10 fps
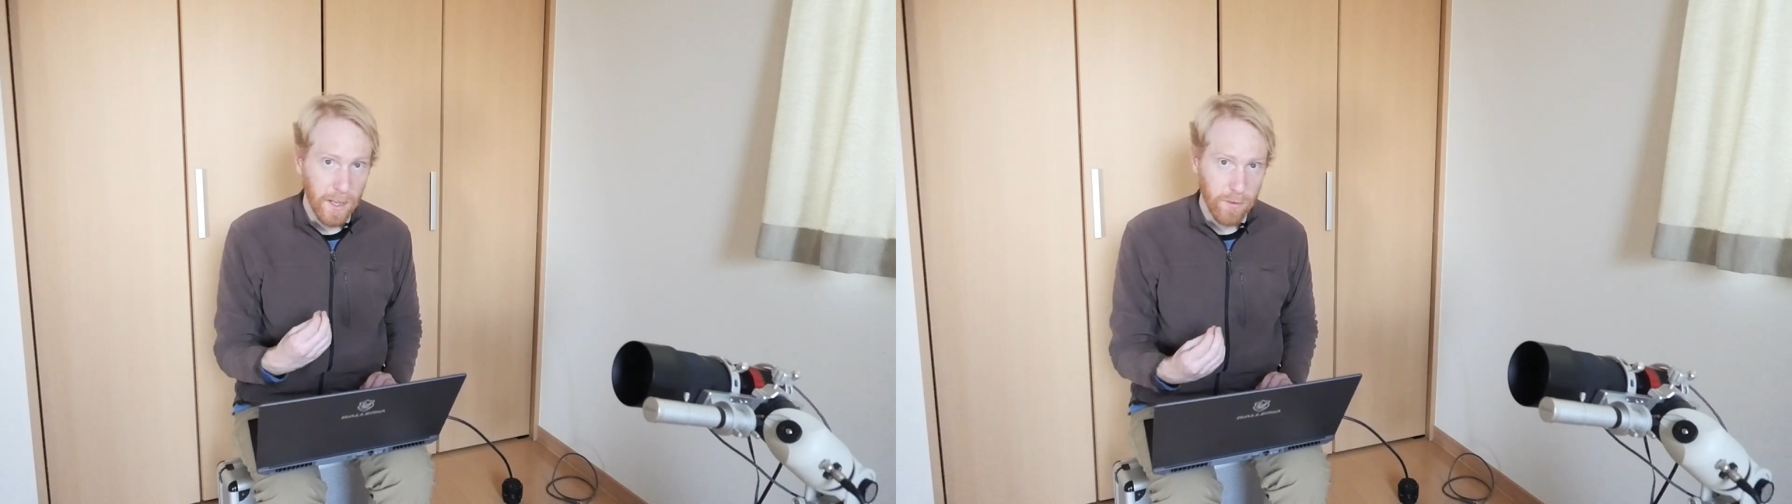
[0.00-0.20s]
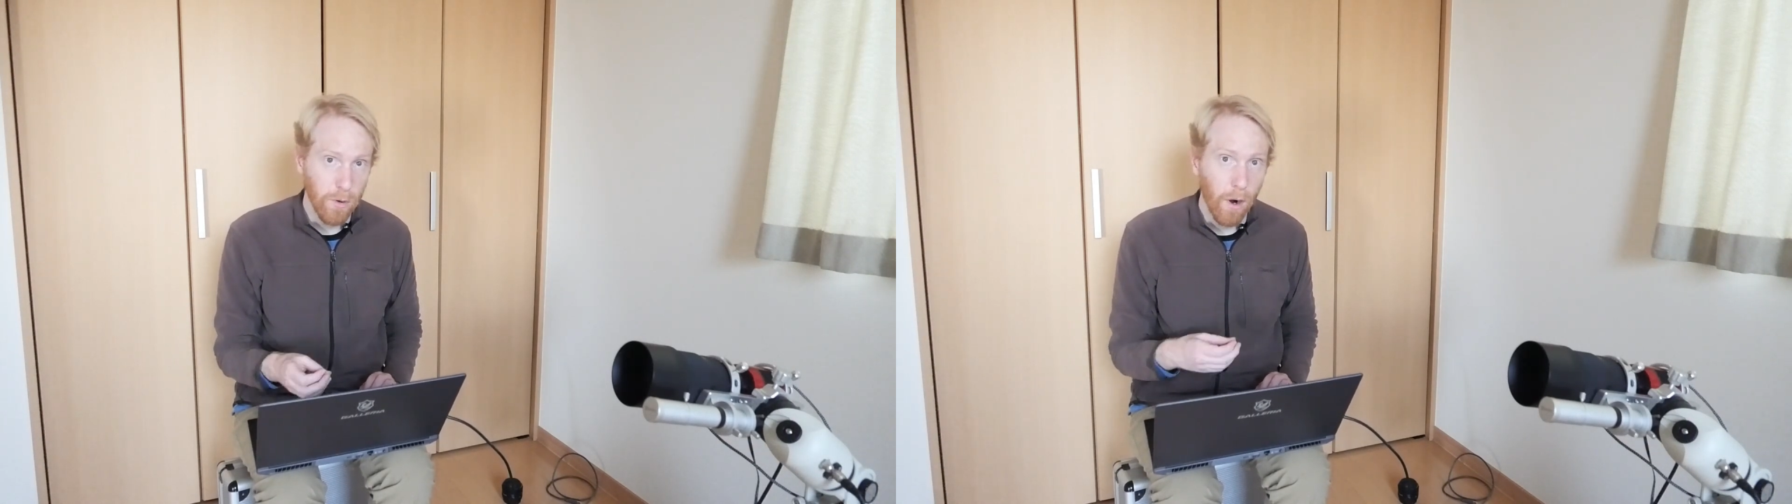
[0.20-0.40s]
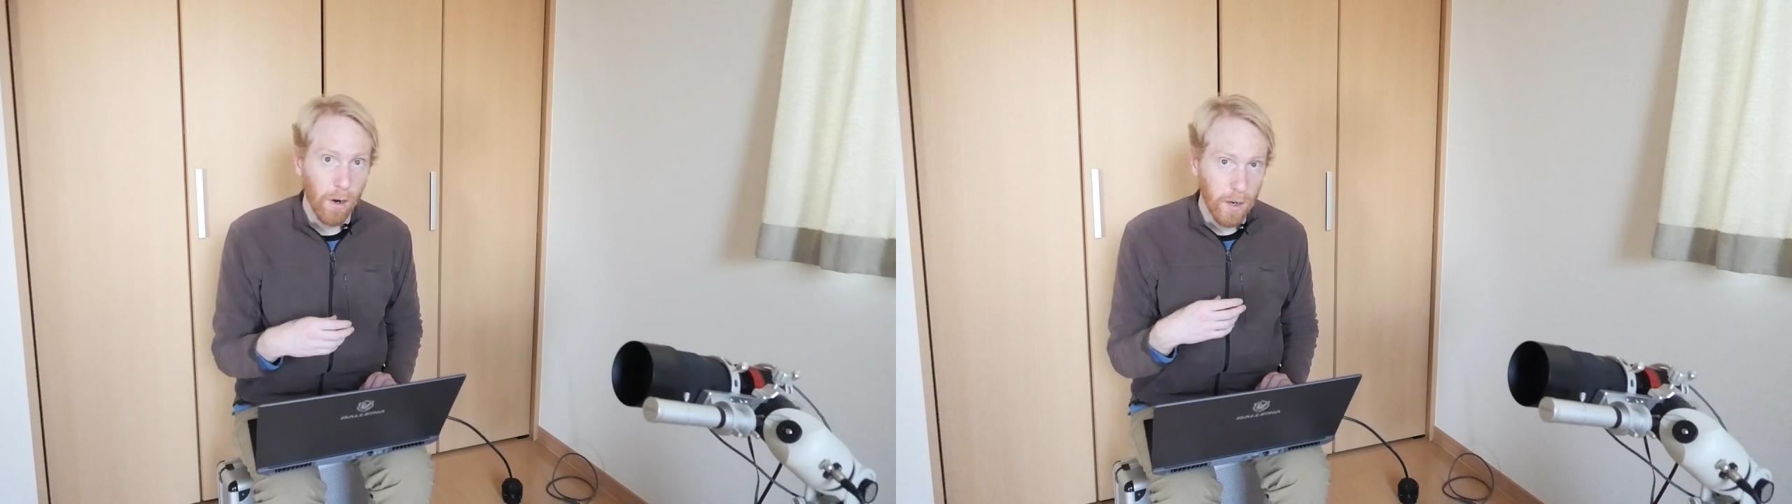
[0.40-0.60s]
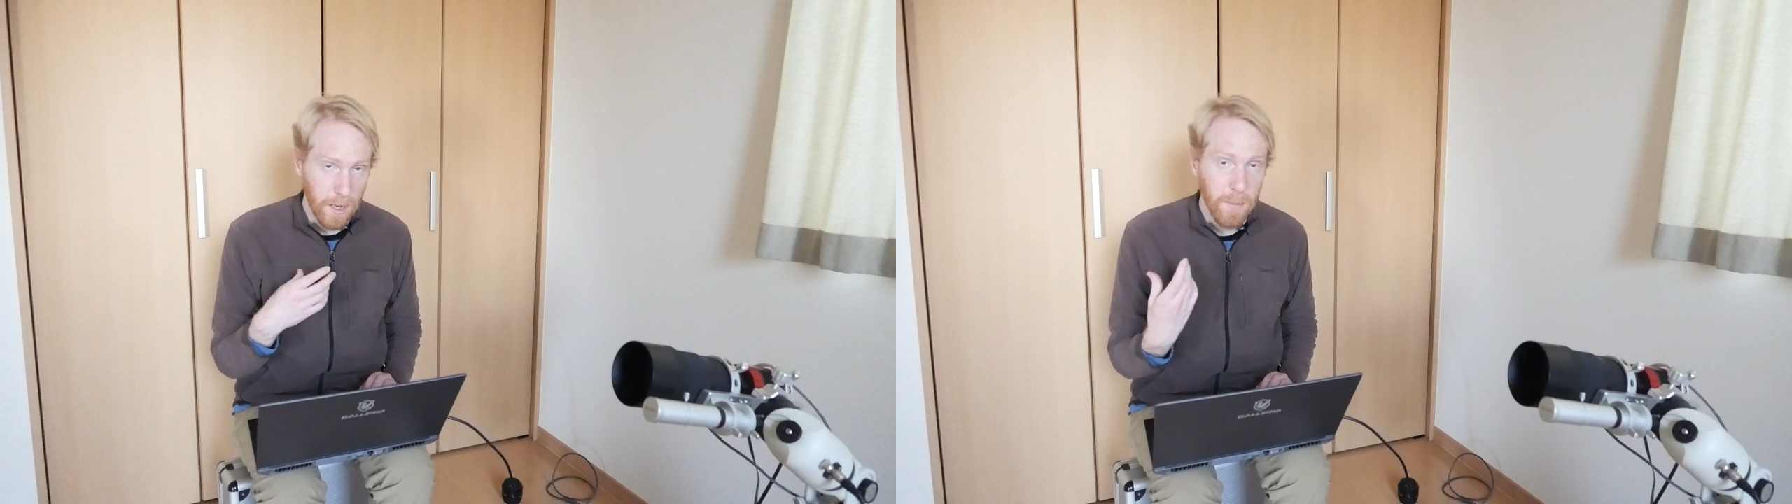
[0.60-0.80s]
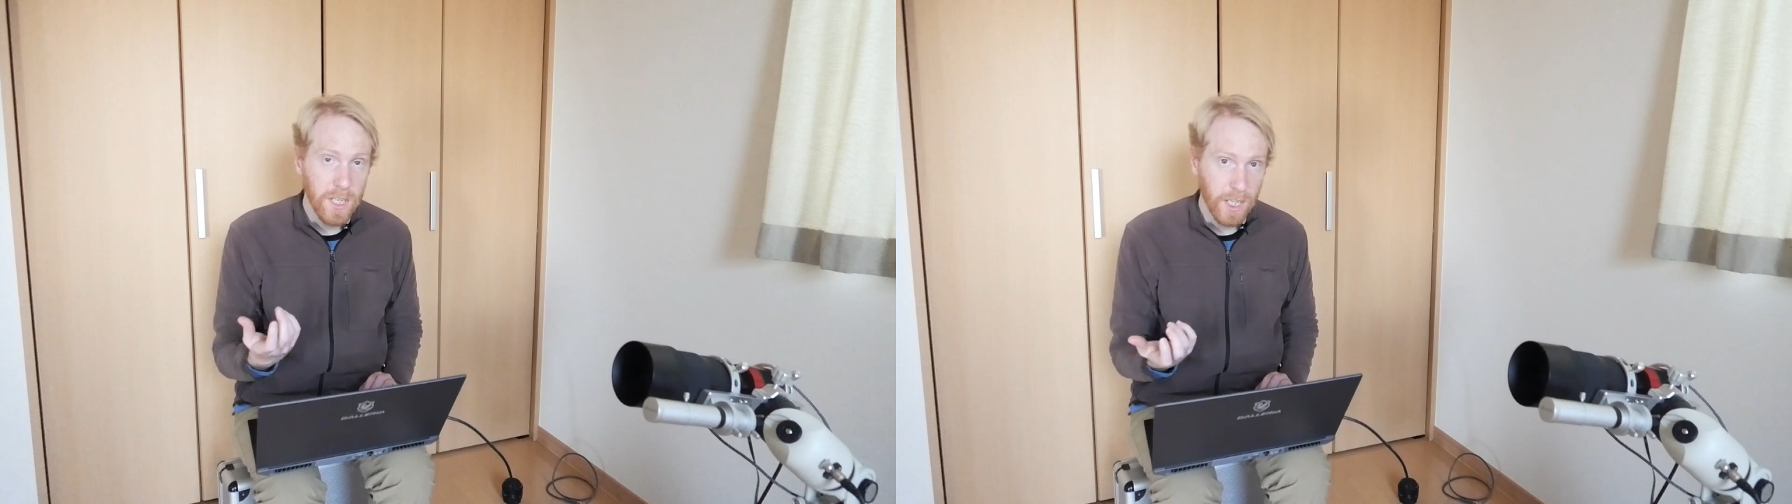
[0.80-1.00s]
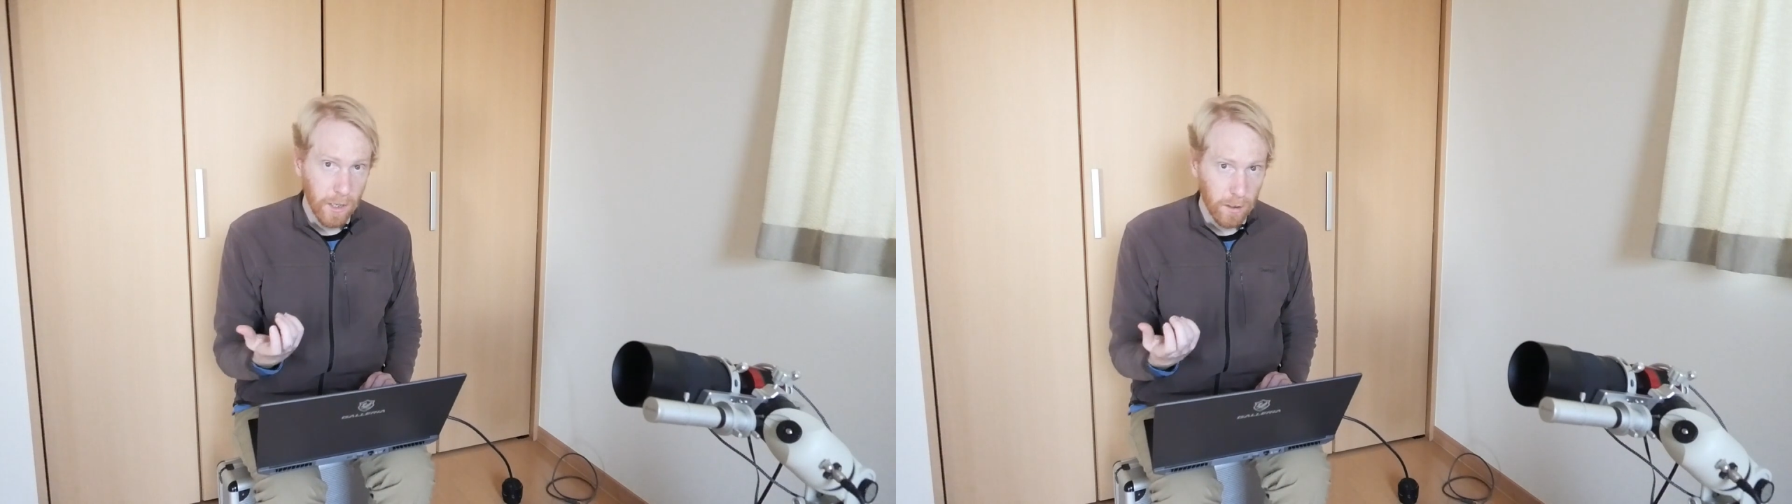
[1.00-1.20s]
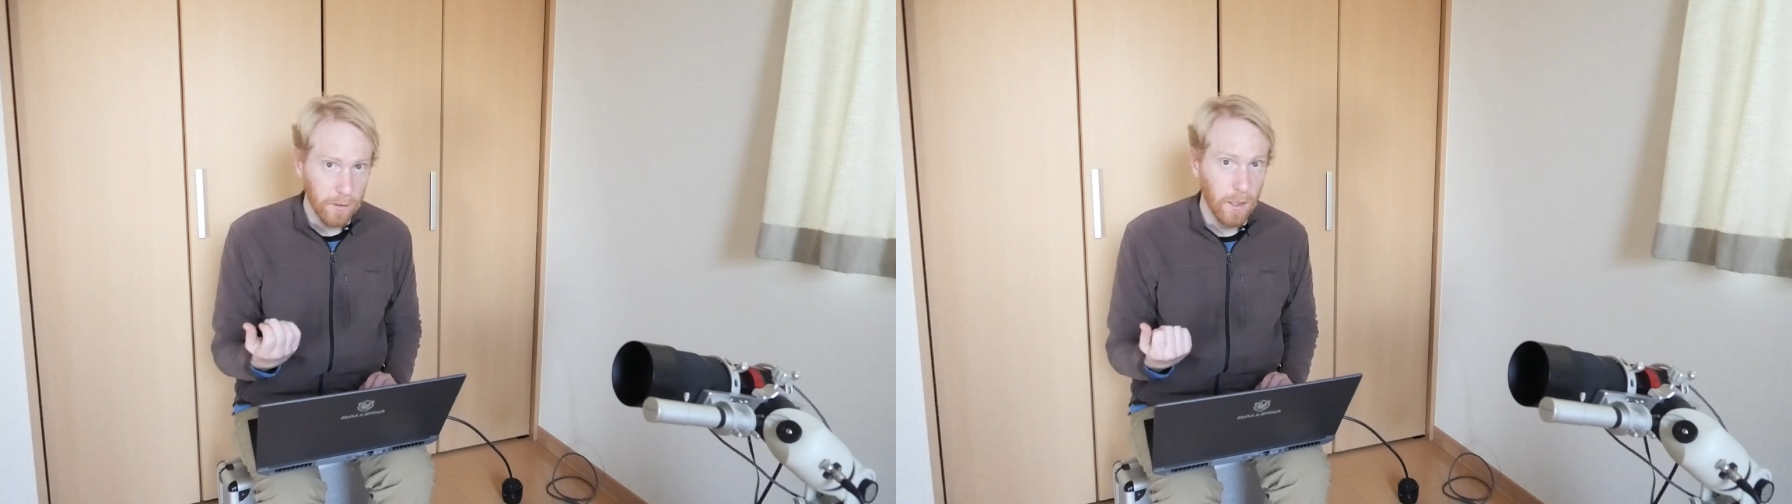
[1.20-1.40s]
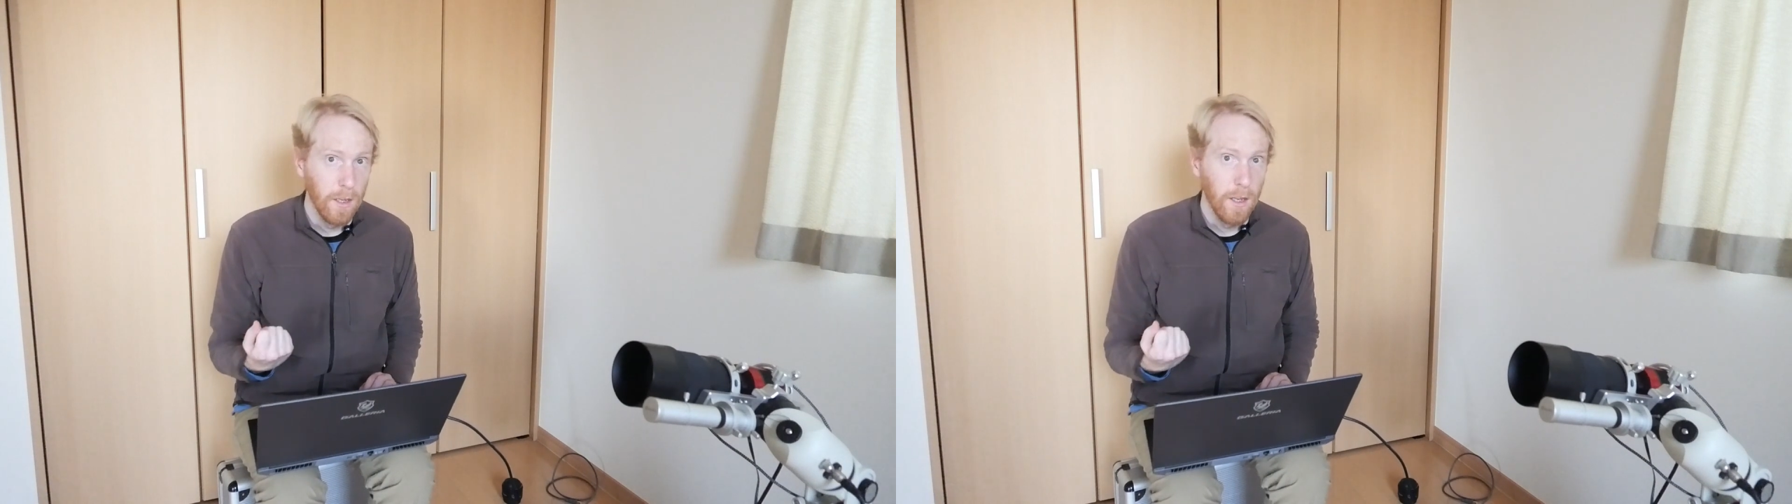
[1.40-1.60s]
that you are imaging
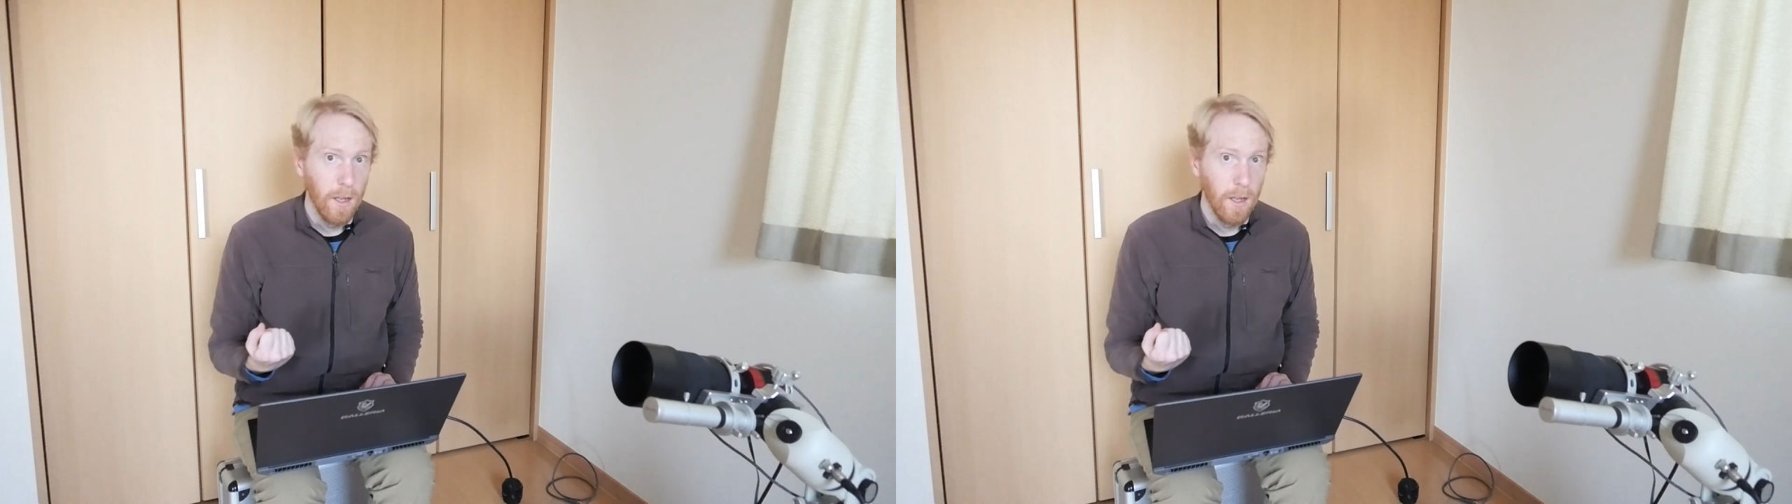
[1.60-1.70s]
on